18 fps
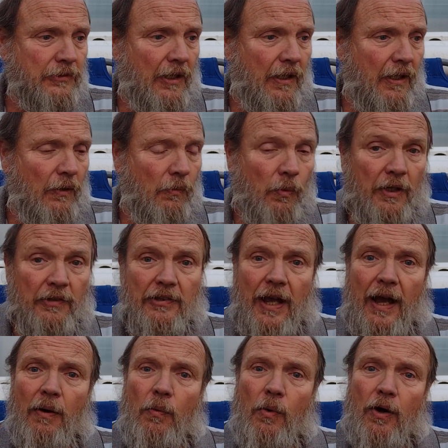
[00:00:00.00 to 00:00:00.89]
uh,
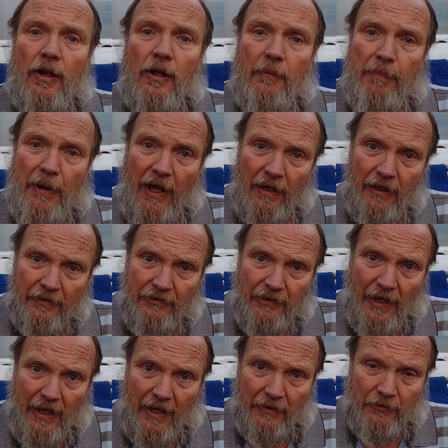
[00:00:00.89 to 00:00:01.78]
which I want to
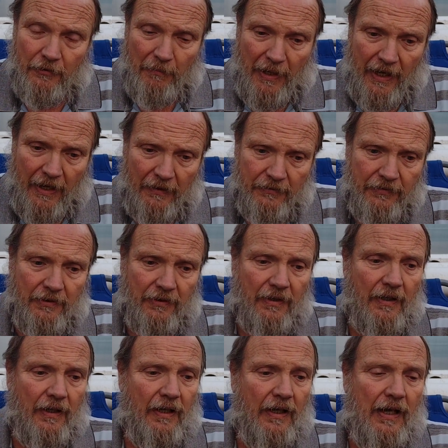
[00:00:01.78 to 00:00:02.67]
apologize about.
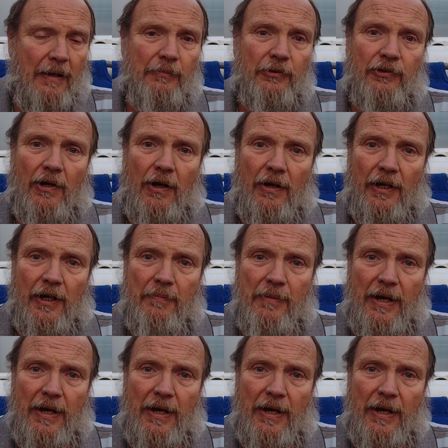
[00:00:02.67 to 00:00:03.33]
Uh, I'm sorry